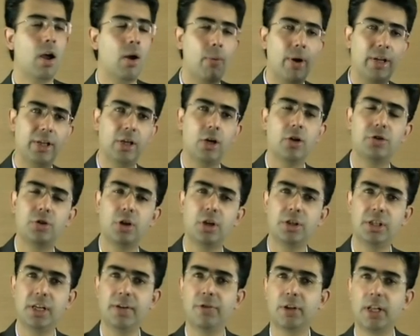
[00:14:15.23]
Whether you're
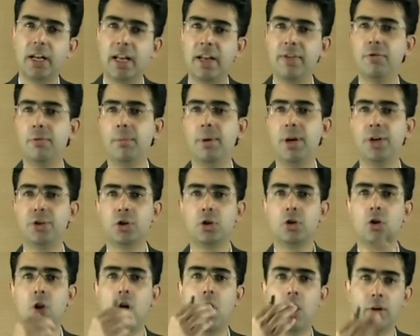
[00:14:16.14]
searching for that
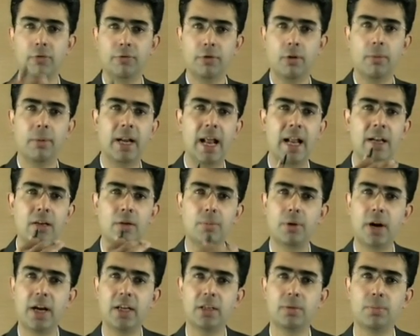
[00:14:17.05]
information from an
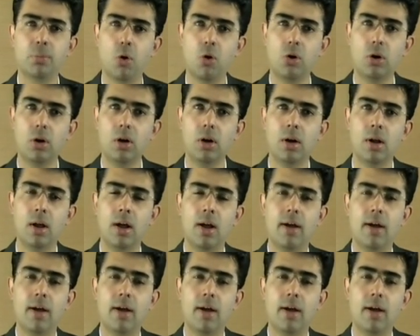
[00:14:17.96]
enterprise portal,